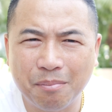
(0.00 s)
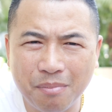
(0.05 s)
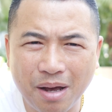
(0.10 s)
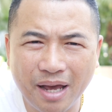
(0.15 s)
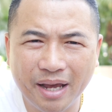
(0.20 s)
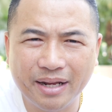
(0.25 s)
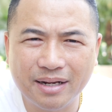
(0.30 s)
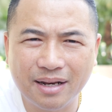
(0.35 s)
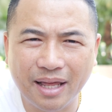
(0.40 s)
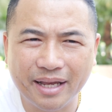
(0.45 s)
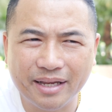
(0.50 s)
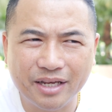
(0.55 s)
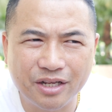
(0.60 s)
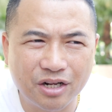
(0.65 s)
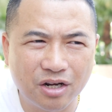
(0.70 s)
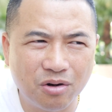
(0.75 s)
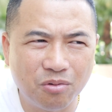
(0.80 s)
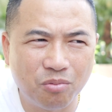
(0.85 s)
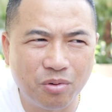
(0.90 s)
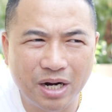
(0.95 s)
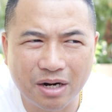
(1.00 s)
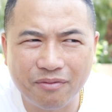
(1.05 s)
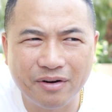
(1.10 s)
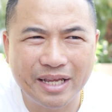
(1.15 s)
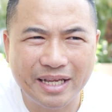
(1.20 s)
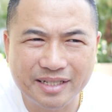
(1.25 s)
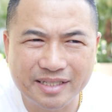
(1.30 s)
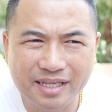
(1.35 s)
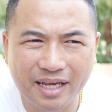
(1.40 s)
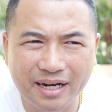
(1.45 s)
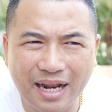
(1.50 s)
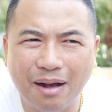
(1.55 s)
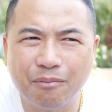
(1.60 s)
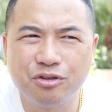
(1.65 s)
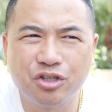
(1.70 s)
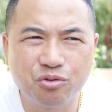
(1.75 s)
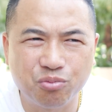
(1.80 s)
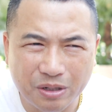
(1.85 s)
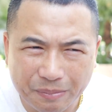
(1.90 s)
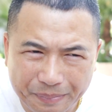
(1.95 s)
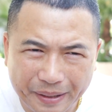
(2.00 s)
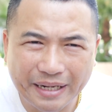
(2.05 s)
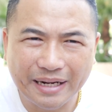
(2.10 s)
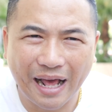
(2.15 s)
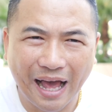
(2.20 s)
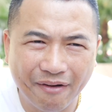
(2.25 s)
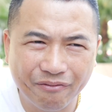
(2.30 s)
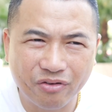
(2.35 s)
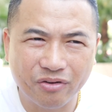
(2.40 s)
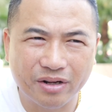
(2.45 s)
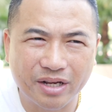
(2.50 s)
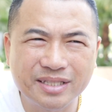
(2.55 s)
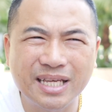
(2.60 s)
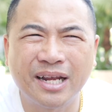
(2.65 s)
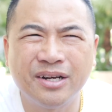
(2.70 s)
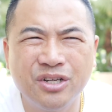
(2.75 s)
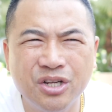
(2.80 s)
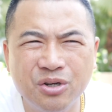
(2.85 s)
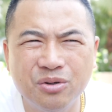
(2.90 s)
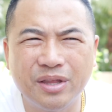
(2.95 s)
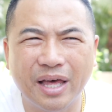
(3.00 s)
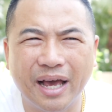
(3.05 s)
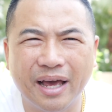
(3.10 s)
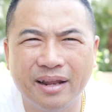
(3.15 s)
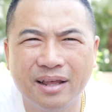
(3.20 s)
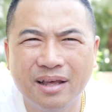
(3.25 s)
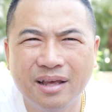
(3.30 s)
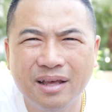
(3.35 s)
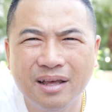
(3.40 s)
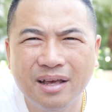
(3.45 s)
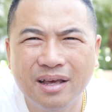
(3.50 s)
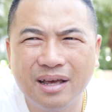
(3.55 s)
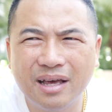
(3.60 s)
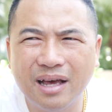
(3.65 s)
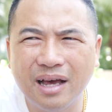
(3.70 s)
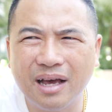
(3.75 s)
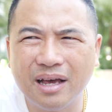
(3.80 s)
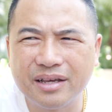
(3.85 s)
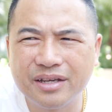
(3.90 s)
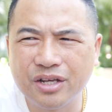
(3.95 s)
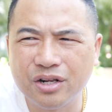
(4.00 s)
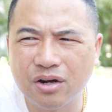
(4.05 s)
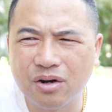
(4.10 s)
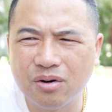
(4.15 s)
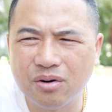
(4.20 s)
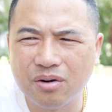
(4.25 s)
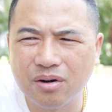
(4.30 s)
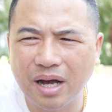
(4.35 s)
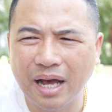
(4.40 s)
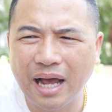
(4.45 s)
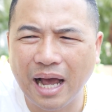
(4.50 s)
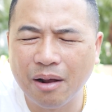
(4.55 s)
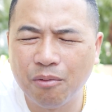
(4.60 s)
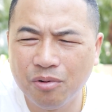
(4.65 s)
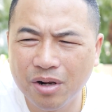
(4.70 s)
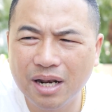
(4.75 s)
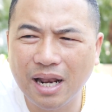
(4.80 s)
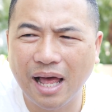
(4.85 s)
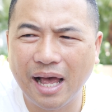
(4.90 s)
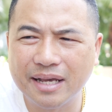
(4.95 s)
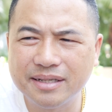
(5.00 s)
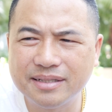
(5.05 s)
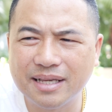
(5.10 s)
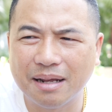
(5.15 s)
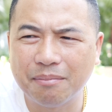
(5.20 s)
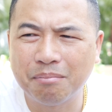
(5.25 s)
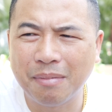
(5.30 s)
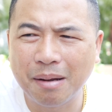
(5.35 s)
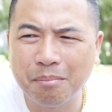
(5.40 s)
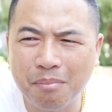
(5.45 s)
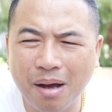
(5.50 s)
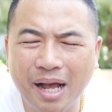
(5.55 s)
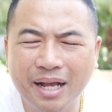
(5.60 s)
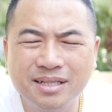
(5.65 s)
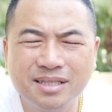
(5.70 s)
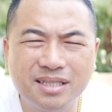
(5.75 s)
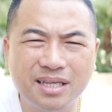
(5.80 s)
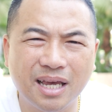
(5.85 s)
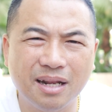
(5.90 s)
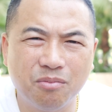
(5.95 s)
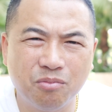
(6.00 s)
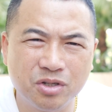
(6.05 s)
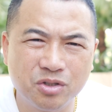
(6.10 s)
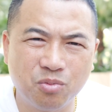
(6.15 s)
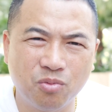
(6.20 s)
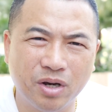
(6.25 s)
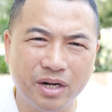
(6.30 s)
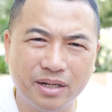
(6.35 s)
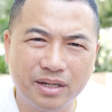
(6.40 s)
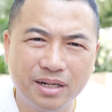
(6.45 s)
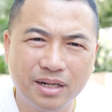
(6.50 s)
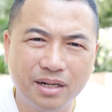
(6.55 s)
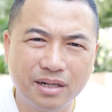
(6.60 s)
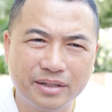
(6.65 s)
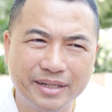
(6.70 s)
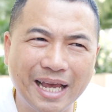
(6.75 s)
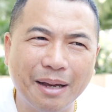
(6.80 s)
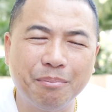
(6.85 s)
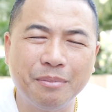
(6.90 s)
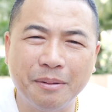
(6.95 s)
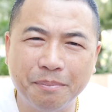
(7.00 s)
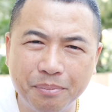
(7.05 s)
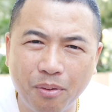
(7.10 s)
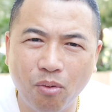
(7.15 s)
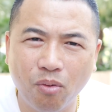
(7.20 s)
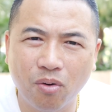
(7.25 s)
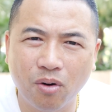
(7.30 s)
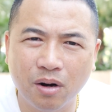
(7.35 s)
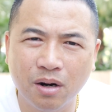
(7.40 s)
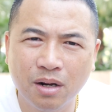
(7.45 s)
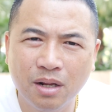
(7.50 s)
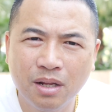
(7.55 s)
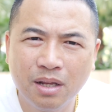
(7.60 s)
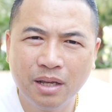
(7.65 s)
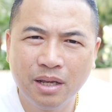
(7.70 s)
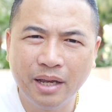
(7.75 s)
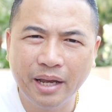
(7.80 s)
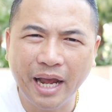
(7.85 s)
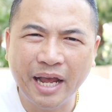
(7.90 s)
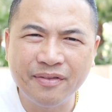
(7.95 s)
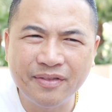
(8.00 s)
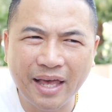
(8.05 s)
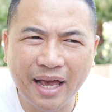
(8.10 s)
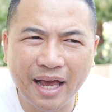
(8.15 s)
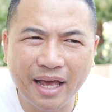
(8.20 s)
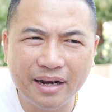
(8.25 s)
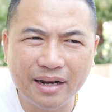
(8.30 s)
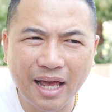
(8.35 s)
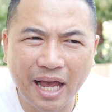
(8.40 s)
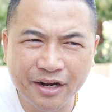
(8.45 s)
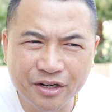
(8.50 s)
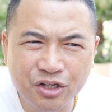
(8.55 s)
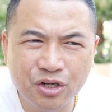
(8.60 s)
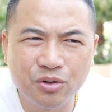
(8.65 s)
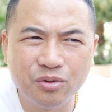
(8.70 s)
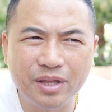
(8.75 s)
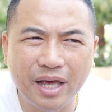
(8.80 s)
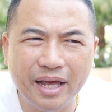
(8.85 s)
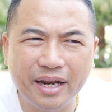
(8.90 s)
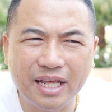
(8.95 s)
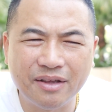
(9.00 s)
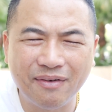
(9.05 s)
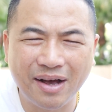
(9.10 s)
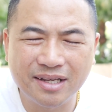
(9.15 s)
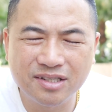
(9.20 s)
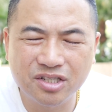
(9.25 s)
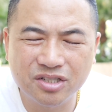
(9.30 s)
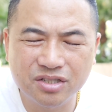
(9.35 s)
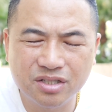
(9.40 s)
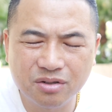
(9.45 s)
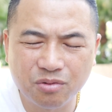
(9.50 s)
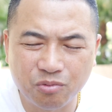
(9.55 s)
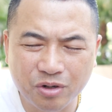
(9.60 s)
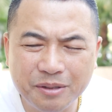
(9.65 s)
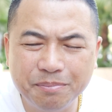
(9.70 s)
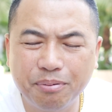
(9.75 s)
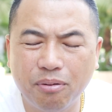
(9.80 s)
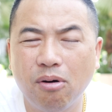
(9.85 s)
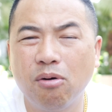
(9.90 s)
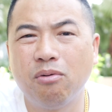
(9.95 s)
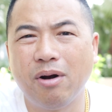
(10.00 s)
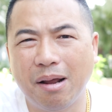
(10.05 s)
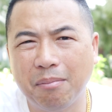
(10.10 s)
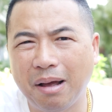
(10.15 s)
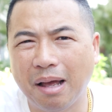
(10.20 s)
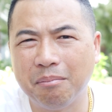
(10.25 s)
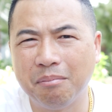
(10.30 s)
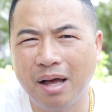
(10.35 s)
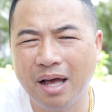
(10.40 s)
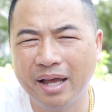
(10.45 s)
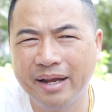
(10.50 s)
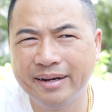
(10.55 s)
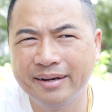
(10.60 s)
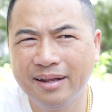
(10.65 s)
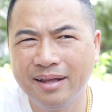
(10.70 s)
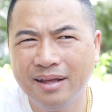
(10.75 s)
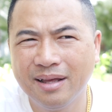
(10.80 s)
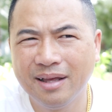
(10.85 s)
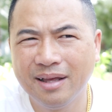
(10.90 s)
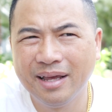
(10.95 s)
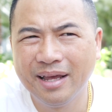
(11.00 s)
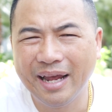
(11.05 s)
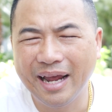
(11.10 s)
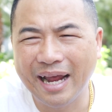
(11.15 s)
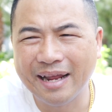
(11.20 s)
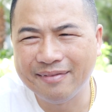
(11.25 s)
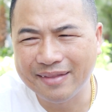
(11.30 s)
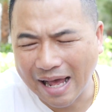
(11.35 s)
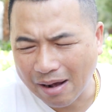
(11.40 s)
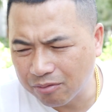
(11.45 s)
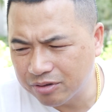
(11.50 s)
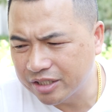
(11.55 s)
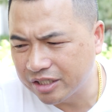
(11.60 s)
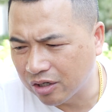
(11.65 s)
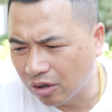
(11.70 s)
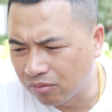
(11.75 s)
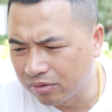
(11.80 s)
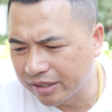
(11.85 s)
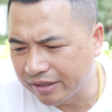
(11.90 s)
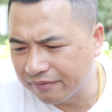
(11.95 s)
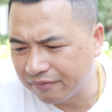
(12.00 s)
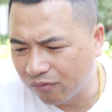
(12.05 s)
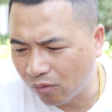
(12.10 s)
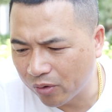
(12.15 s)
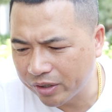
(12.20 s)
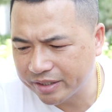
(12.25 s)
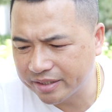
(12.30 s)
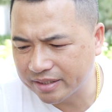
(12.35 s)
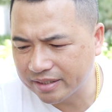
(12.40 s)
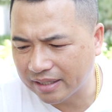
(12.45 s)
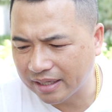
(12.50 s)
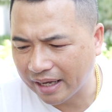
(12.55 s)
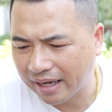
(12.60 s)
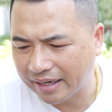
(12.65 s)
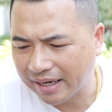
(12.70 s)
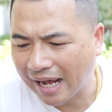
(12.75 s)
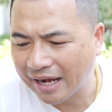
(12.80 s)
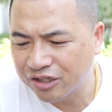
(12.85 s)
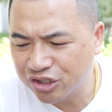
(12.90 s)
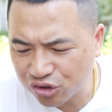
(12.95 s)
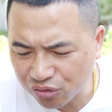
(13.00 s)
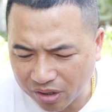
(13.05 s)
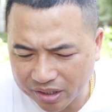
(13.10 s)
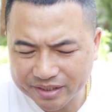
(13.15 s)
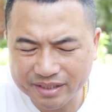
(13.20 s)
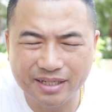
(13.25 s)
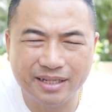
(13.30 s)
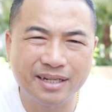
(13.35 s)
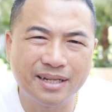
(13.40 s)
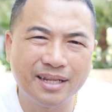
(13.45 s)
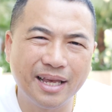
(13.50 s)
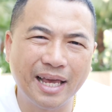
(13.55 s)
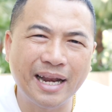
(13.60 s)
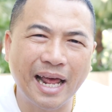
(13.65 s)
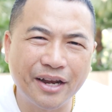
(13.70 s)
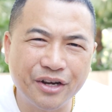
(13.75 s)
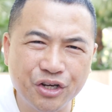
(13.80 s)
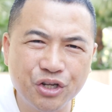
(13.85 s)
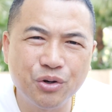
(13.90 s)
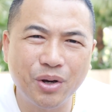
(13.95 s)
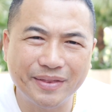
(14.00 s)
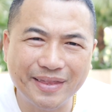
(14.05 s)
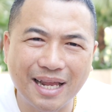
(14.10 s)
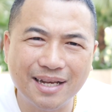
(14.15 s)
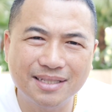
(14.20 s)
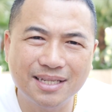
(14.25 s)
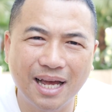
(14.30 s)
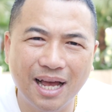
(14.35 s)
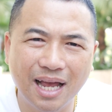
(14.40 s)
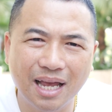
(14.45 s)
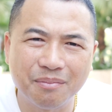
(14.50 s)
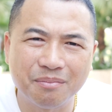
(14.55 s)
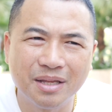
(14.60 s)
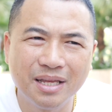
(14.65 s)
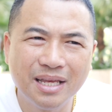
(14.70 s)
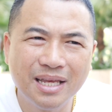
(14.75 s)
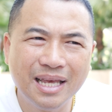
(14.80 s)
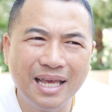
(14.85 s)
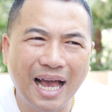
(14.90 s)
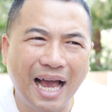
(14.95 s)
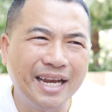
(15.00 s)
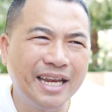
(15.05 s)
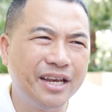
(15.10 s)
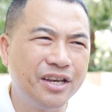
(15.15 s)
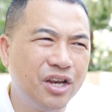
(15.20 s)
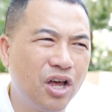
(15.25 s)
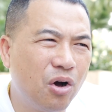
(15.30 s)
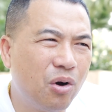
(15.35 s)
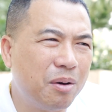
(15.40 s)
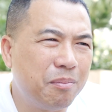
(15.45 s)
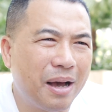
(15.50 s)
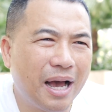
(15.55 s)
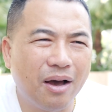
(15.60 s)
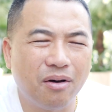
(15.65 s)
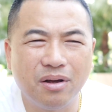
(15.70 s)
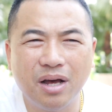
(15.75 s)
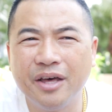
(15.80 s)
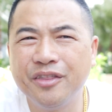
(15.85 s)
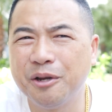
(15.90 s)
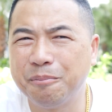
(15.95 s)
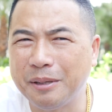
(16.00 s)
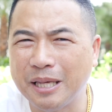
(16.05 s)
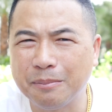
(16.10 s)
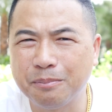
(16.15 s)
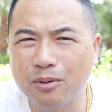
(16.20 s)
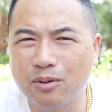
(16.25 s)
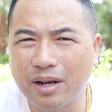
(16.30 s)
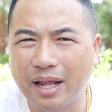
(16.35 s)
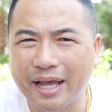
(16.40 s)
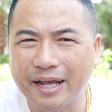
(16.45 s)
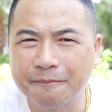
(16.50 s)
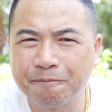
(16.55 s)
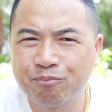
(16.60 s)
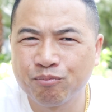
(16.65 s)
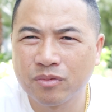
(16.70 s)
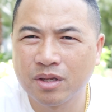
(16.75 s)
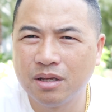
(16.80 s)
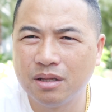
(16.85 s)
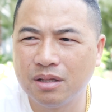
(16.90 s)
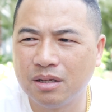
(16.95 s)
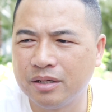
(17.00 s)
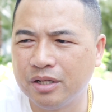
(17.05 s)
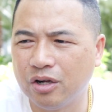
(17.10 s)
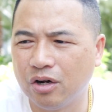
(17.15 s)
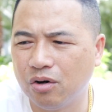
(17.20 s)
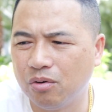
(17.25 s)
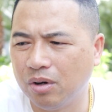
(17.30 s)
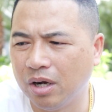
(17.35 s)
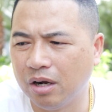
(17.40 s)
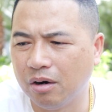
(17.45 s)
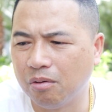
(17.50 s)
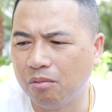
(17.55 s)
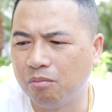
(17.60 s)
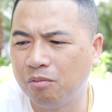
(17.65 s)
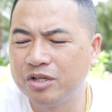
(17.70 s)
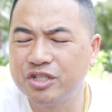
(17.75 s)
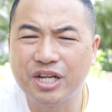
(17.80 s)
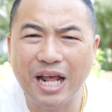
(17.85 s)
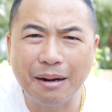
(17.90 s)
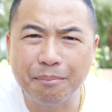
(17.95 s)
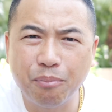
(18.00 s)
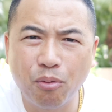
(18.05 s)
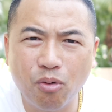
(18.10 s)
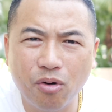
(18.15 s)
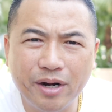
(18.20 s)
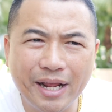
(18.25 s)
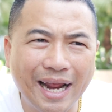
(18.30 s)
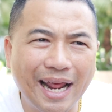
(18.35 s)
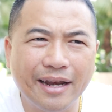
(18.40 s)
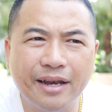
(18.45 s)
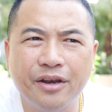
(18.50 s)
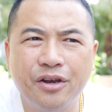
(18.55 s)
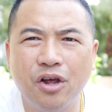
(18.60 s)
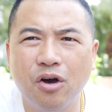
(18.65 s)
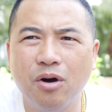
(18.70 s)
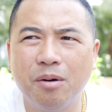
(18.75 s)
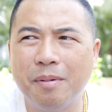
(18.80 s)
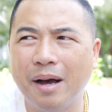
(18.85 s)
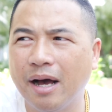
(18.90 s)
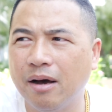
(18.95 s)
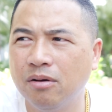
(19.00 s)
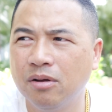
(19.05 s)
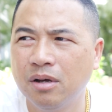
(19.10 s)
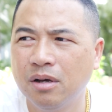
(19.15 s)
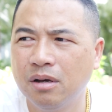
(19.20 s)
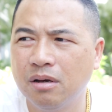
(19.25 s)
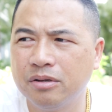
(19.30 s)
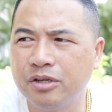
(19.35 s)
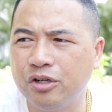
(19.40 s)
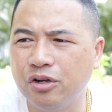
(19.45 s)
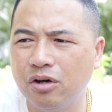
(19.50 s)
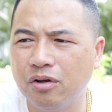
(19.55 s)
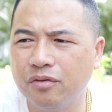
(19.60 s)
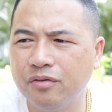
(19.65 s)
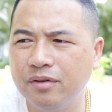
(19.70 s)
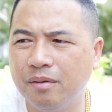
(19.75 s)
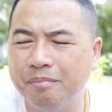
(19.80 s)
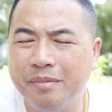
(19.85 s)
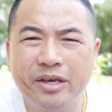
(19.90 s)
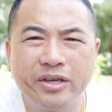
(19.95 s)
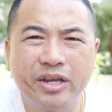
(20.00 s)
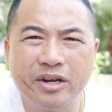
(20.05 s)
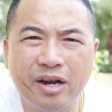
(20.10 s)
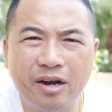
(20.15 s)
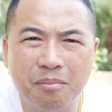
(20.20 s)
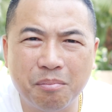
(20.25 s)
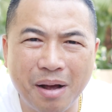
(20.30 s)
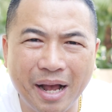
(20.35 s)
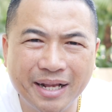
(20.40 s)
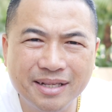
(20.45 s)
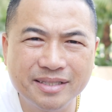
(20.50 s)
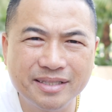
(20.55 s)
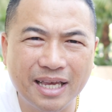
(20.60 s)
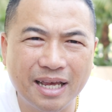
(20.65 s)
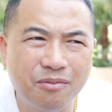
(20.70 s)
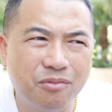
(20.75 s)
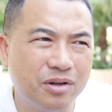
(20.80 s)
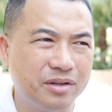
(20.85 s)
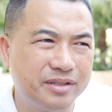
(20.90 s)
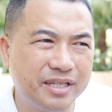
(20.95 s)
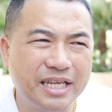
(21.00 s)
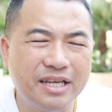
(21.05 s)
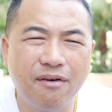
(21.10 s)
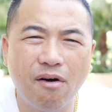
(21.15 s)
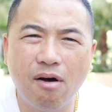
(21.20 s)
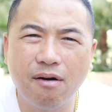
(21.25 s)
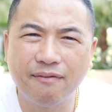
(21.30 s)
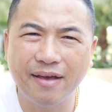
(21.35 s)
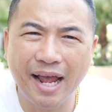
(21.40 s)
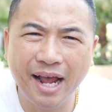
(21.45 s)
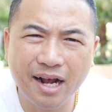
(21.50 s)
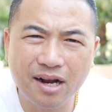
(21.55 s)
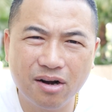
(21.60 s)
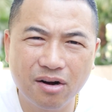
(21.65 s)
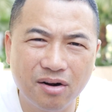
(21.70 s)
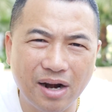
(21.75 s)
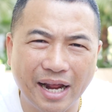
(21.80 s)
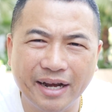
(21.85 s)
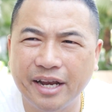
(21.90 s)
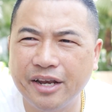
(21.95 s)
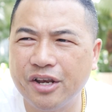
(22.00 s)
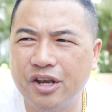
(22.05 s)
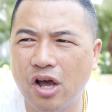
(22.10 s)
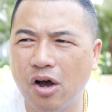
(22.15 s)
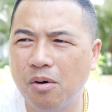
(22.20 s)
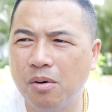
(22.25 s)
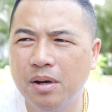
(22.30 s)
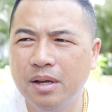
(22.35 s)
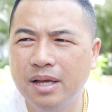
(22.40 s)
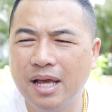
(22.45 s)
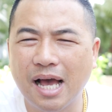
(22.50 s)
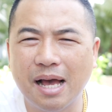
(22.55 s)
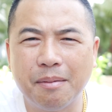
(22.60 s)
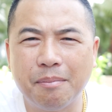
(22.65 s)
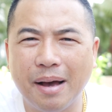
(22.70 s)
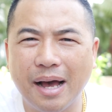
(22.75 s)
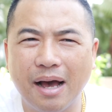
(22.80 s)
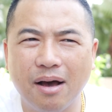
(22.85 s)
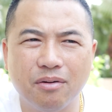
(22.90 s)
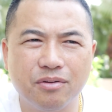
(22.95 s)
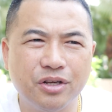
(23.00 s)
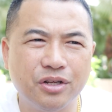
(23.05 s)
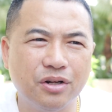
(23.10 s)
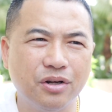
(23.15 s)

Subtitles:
mind, like, whatever he said, I would just repeat after it, because I knew that, I realized that my mindset was what kept me poor, and that I knew that if I just reprogram my mind, and that was the only voice that I trusted, and I knew at that time. I didn't know about other people like, Rich Dad Poor Dad. I didn't know about, the Millionaire Mindset with T. Harv Eker. I didn't know about,